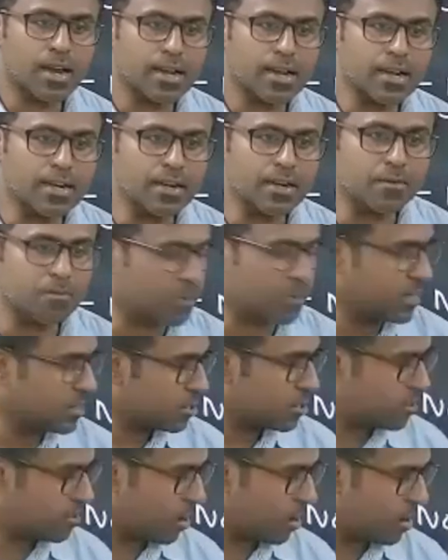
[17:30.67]
a
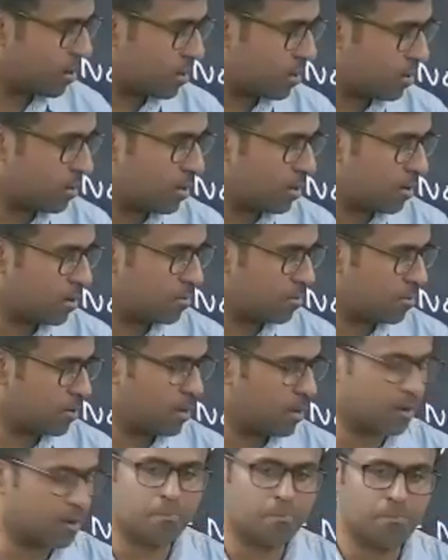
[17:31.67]
principle or
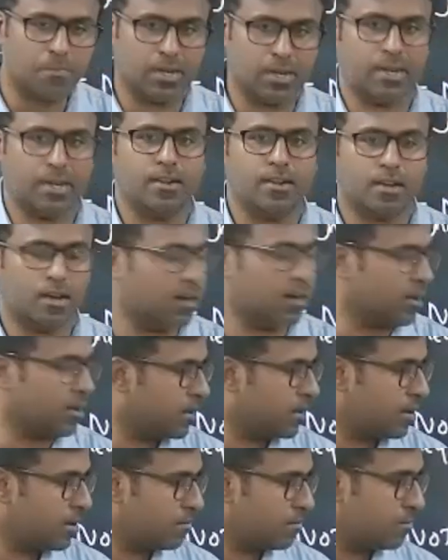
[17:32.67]

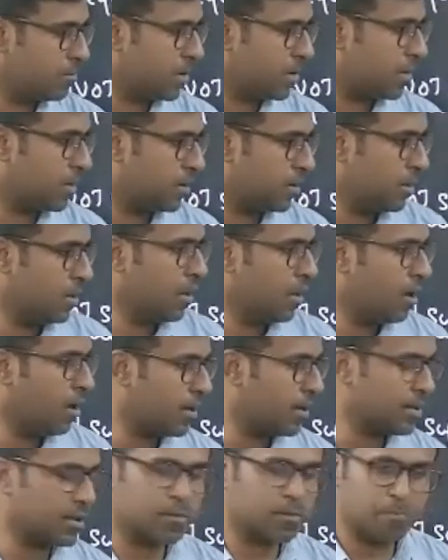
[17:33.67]

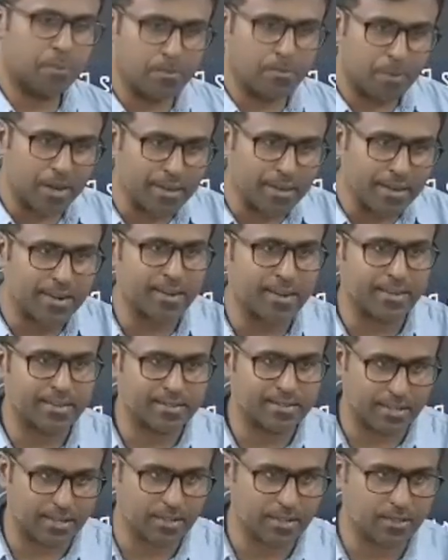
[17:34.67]
a republic like
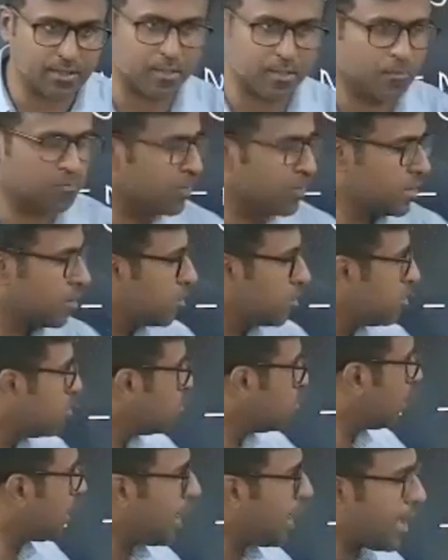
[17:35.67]
things. You
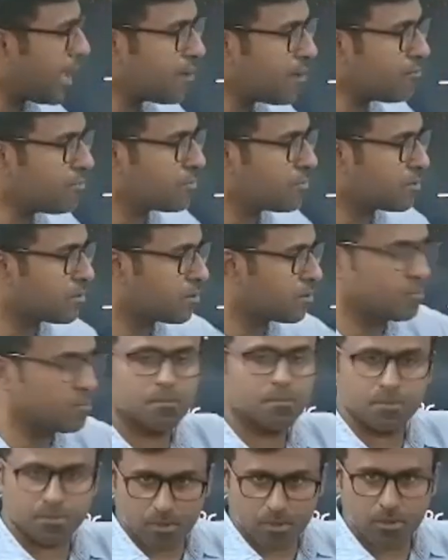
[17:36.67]
will have
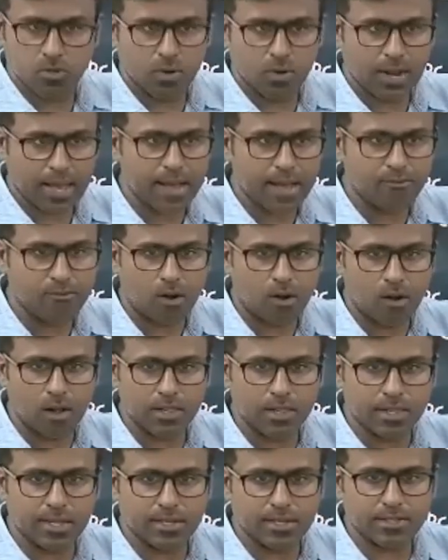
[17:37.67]

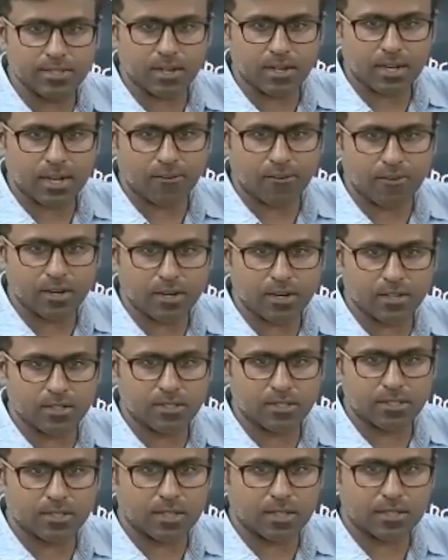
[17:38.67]
all these
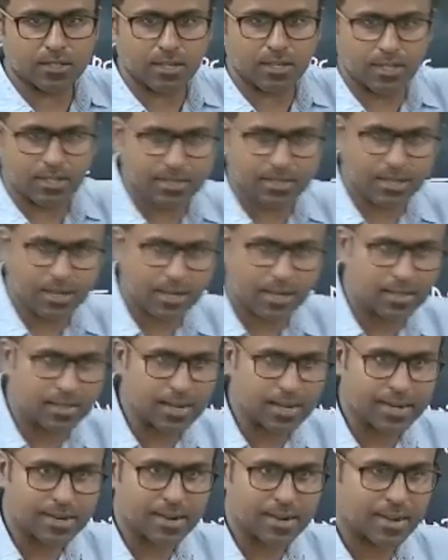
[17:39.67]
governance things in
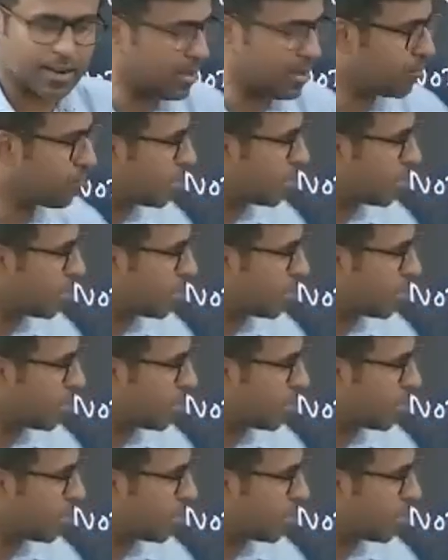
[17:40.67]
that la.